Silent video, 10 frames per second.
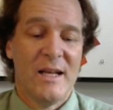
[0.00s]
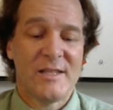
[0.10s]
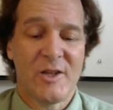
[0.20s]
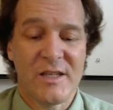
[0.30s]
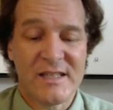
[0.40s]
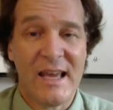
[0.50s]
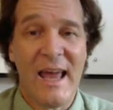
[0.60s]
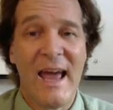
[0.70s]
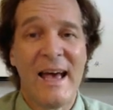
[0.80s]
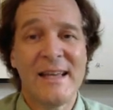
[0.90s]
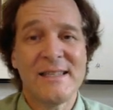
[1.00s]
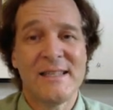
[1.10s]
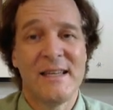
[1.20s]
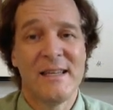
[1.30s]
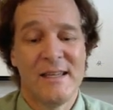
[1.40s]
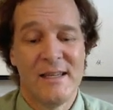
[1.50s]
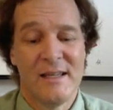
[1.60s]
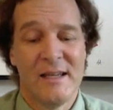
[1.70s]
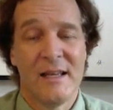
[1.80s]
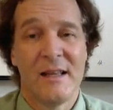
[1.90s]
It's going to say has
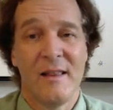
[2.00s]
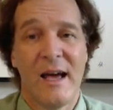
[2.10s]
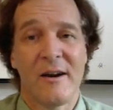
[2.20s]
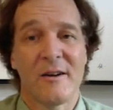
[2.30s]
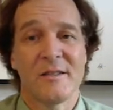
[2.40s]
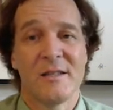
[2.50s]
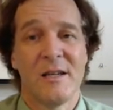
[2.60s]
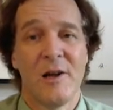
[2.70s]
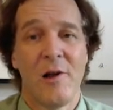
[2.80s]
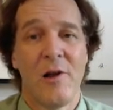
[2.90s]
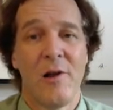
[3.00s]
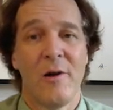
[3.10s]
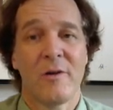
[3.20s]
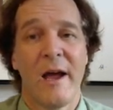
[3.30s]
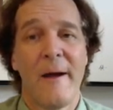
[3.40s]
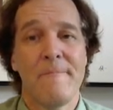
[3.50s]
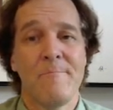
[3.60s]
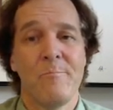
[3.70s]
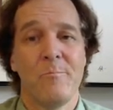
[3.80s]
letters, okay?